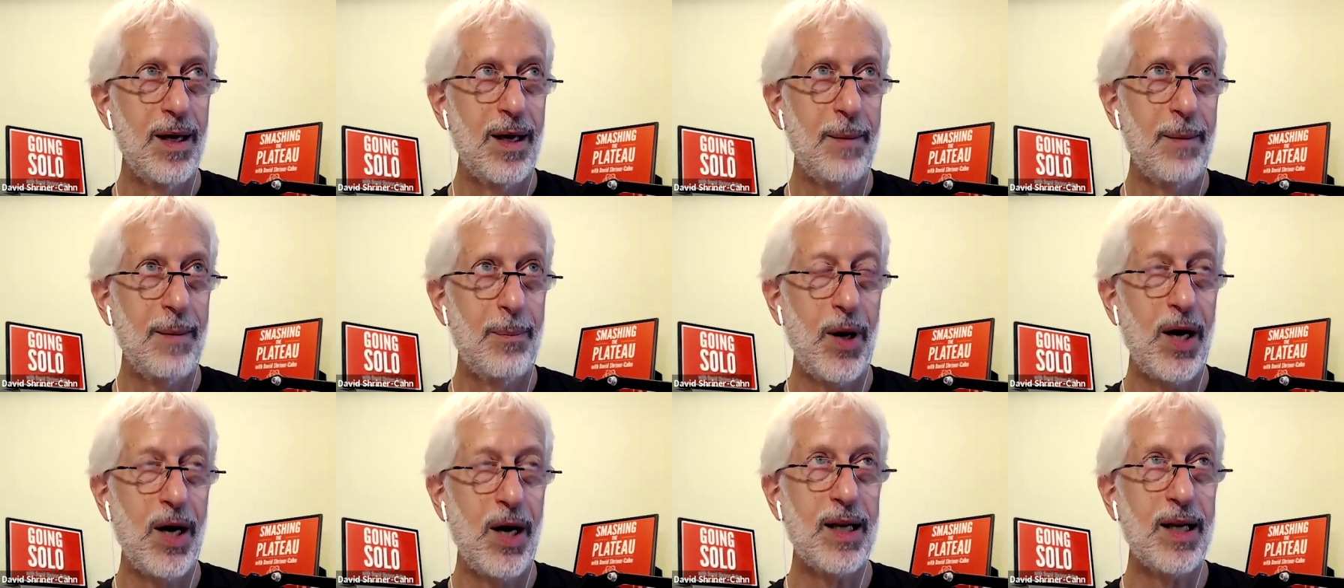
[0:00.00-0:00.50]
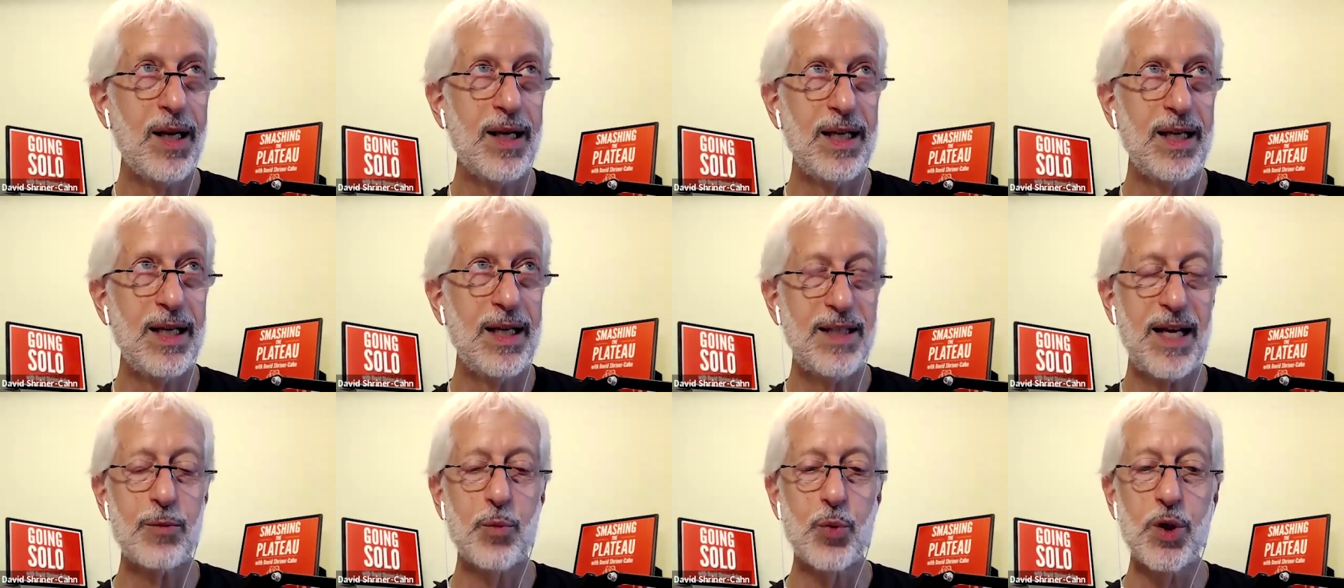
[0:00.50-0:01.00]
but he
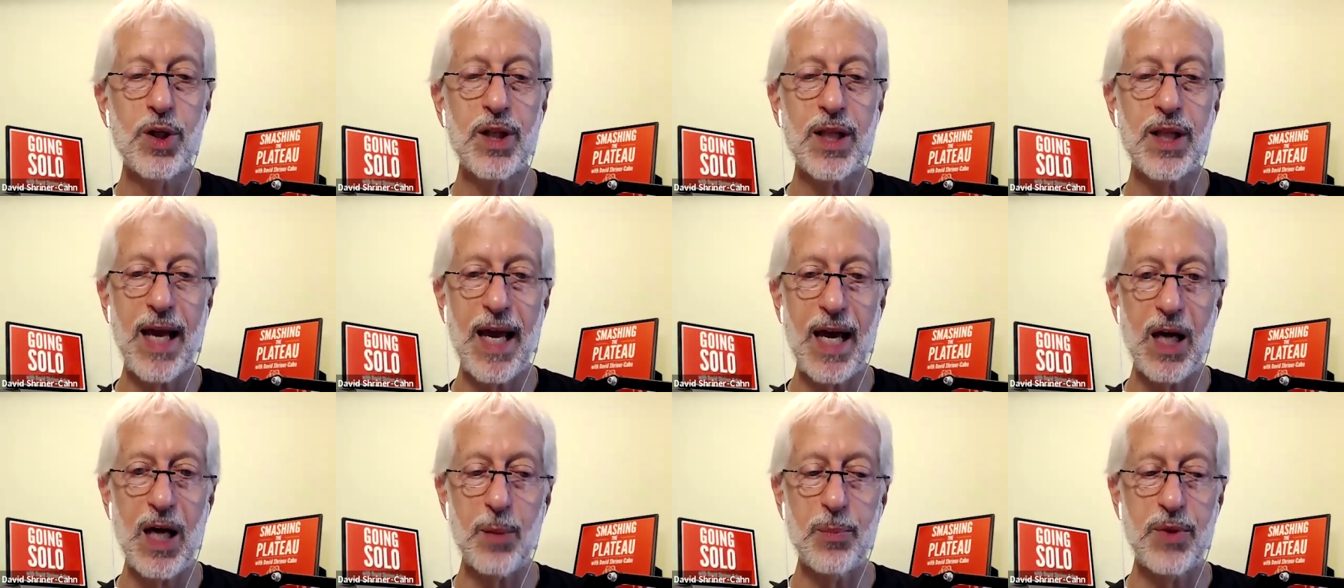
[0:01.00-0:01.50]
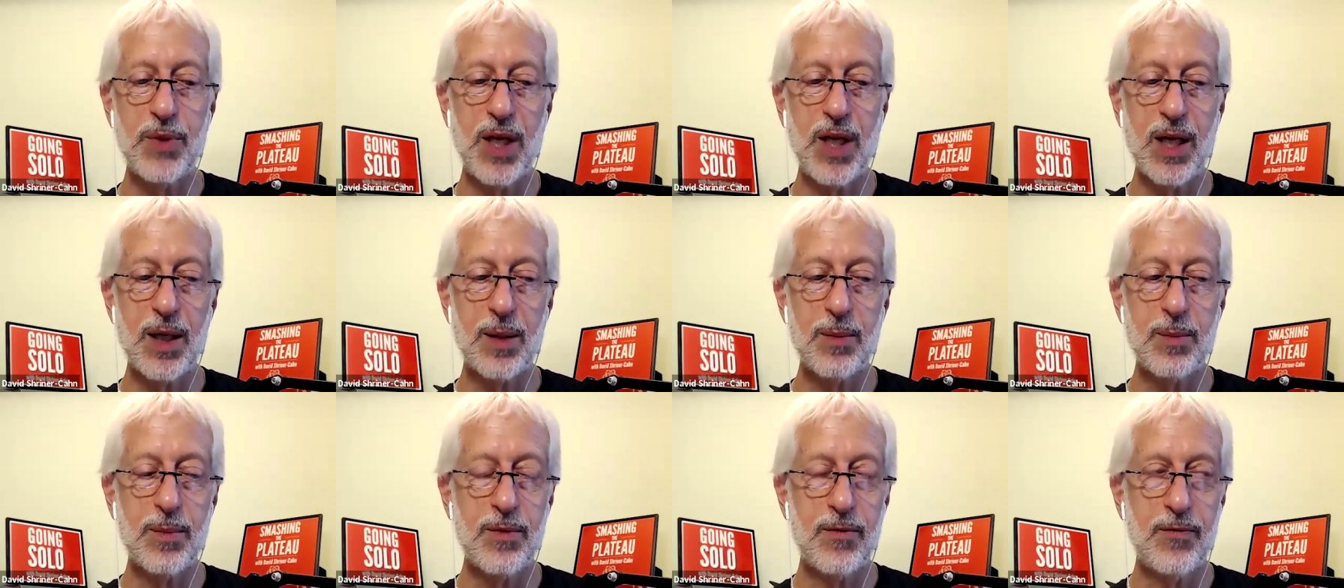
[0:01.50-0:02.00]
said it really helped
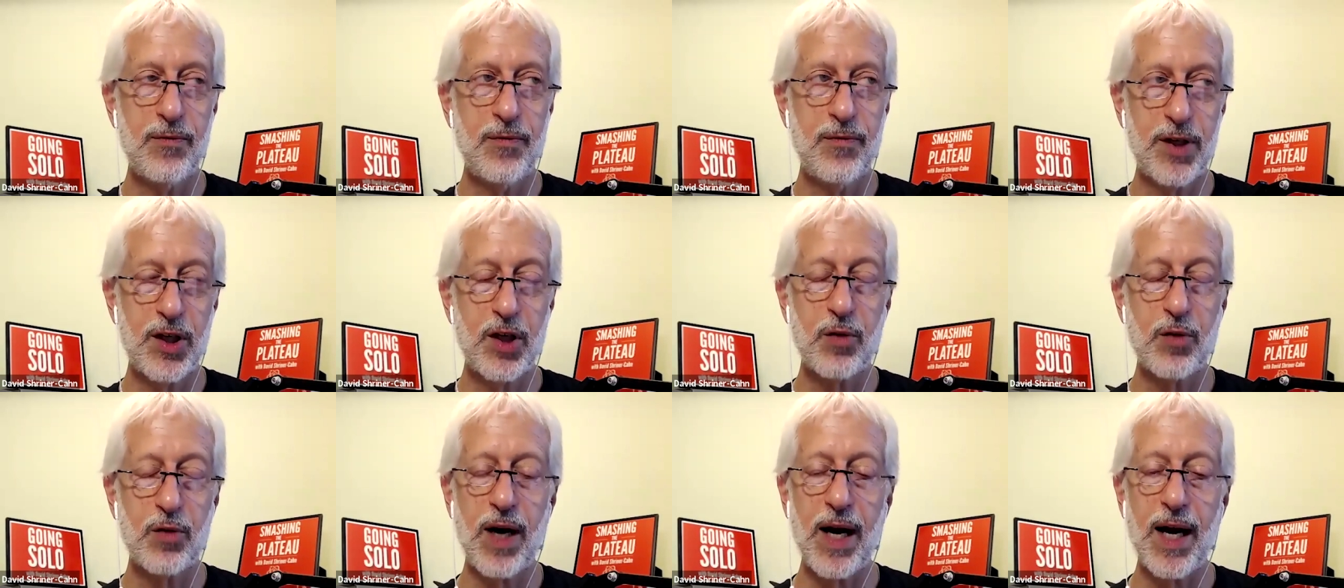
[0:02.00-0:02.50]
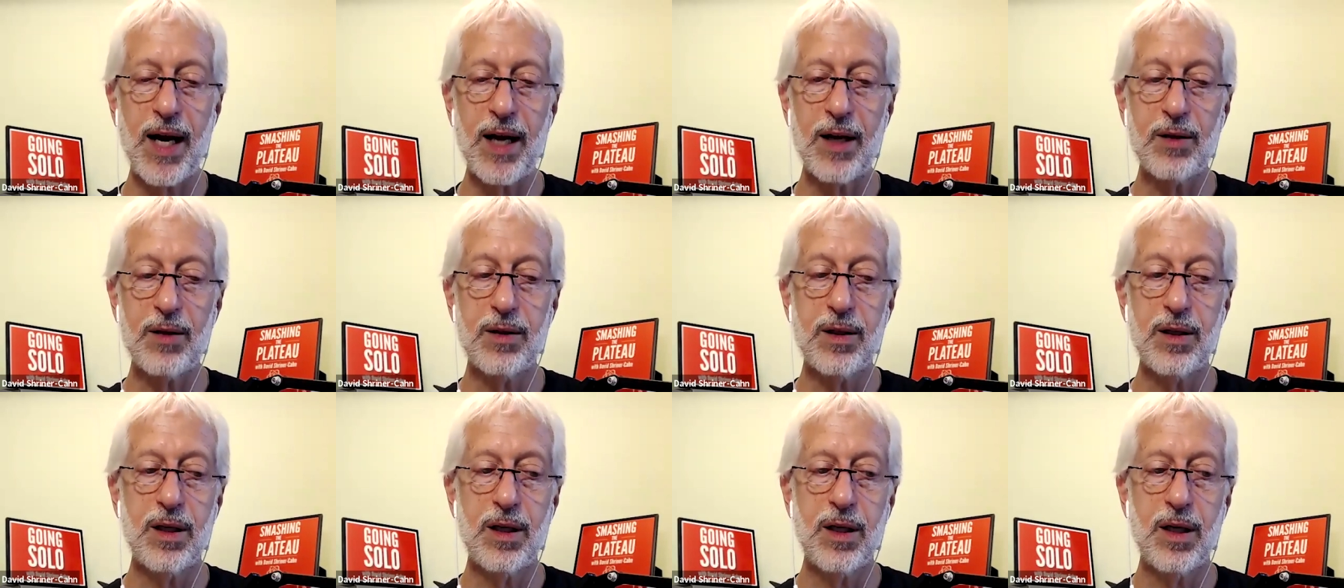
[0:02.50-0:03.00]
him figure out
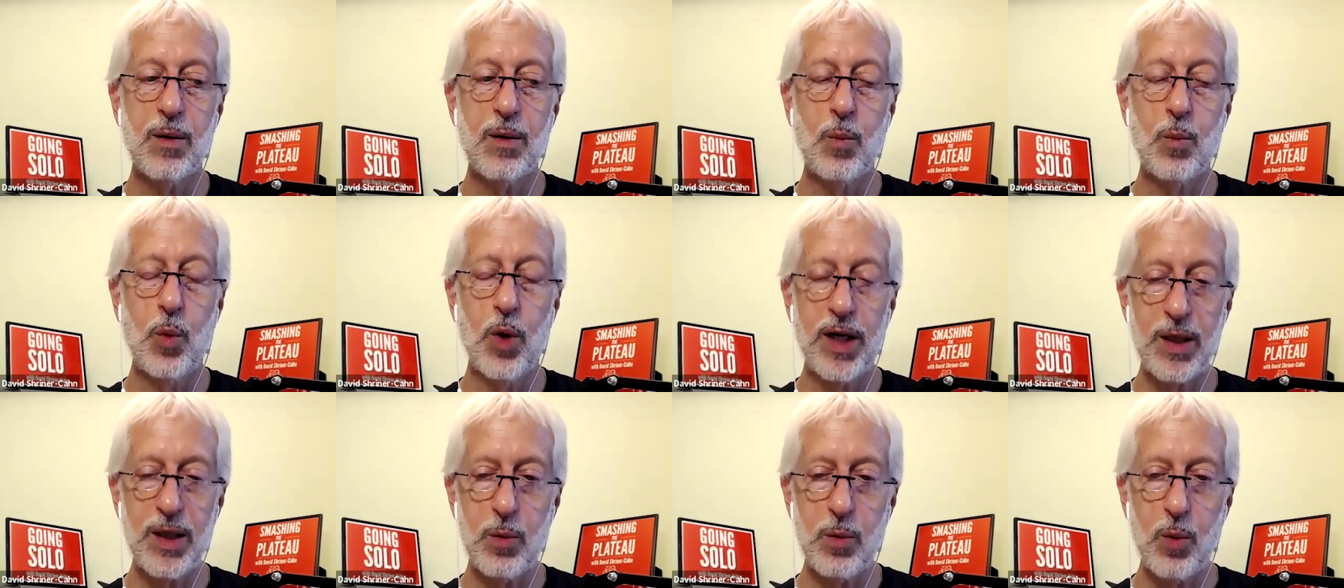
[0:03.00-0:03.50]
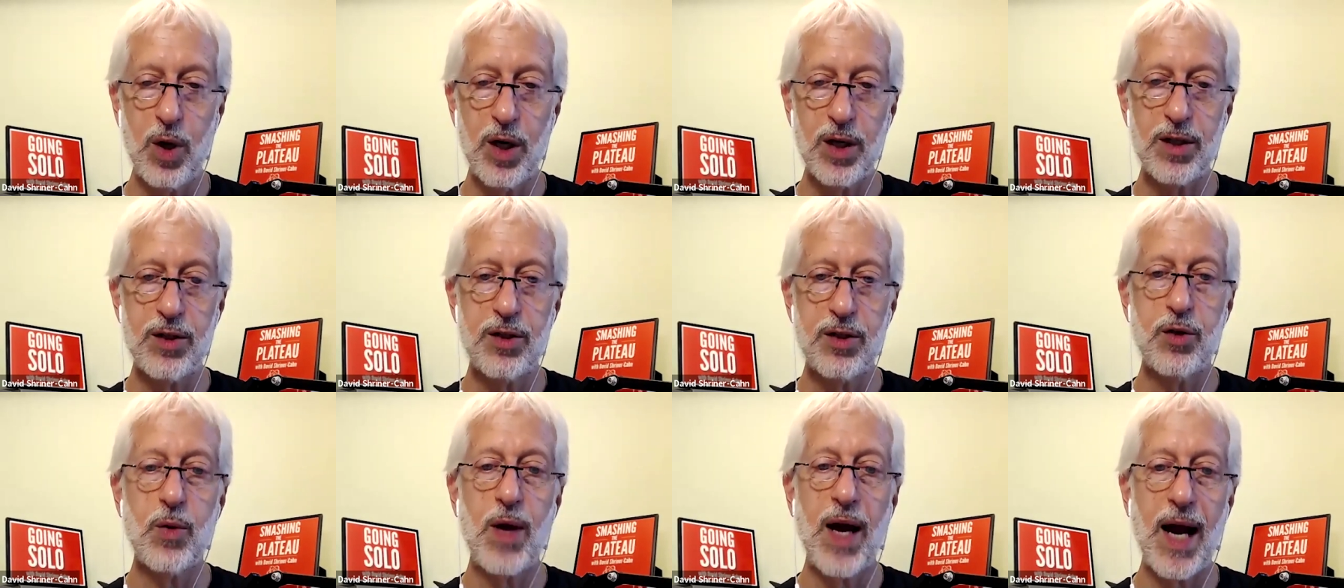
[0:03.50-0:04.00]
what he wanted
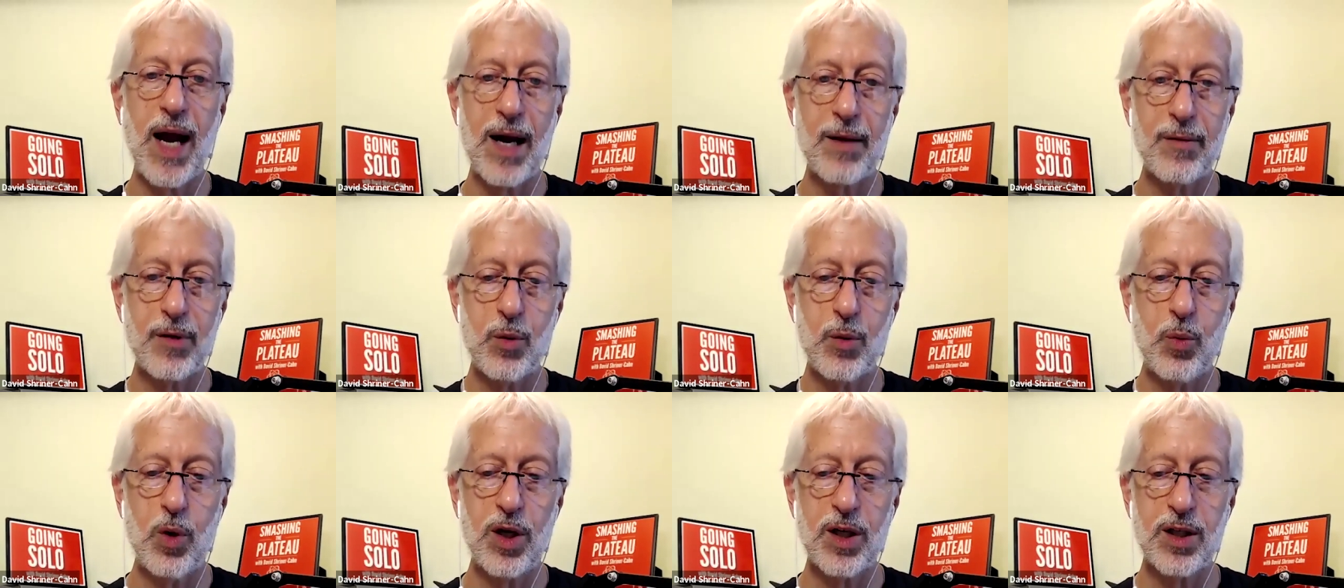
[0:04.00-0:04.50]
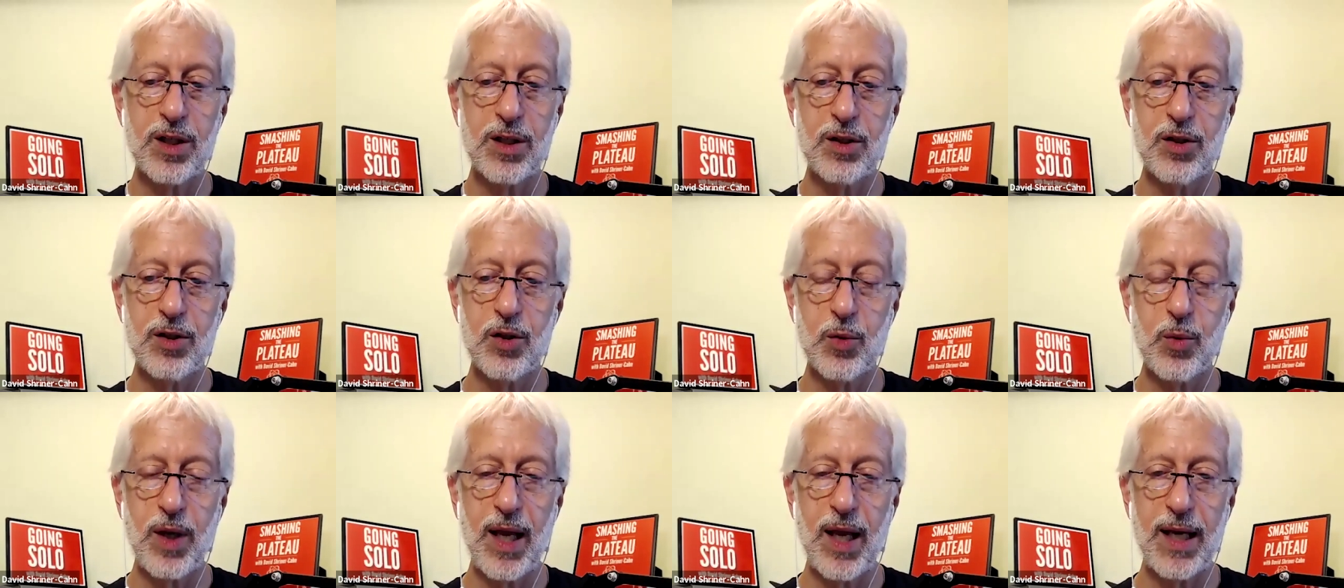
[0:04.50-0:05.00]
to do, how he wanted to
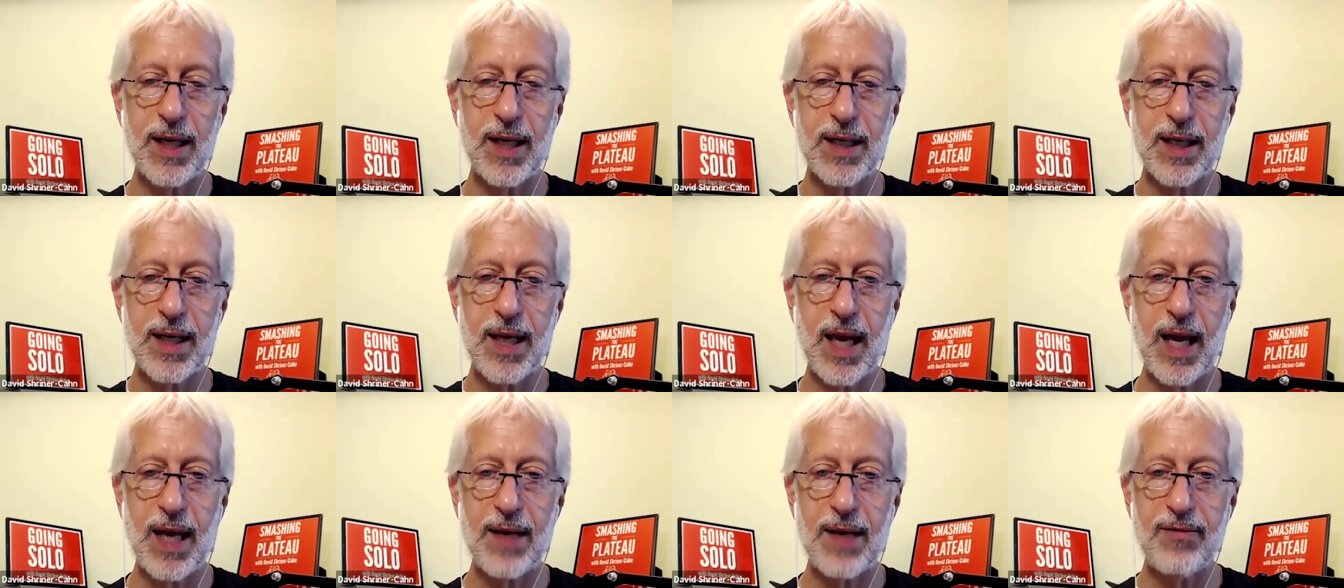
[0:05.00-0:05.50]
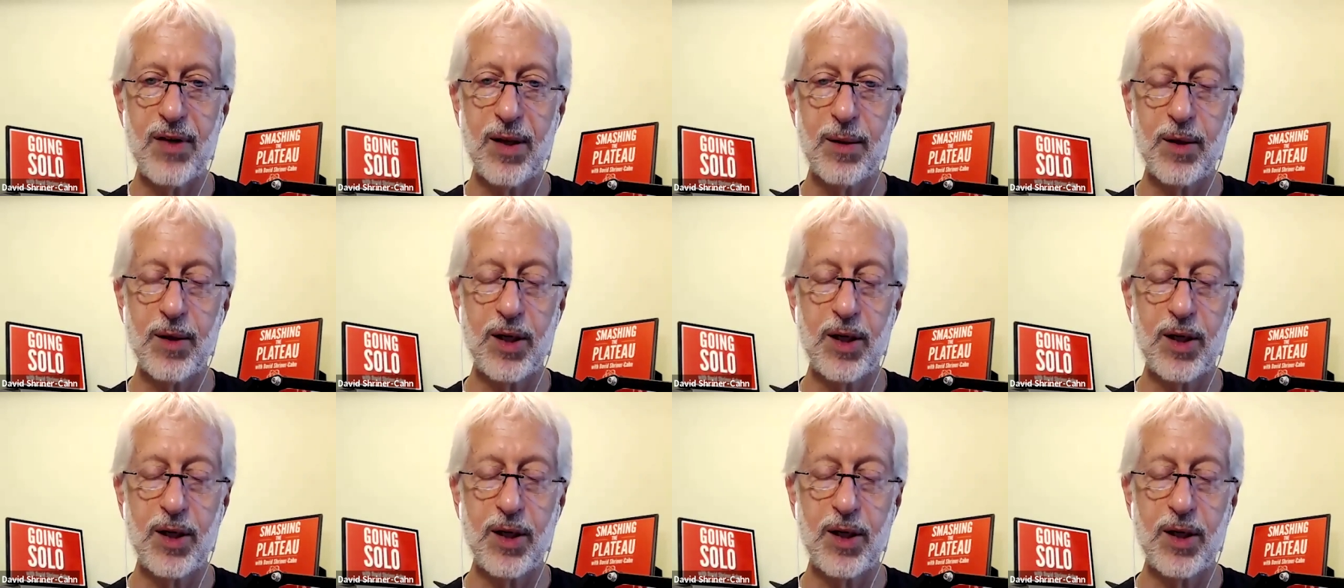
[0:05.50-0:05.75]
do it, and it gave him.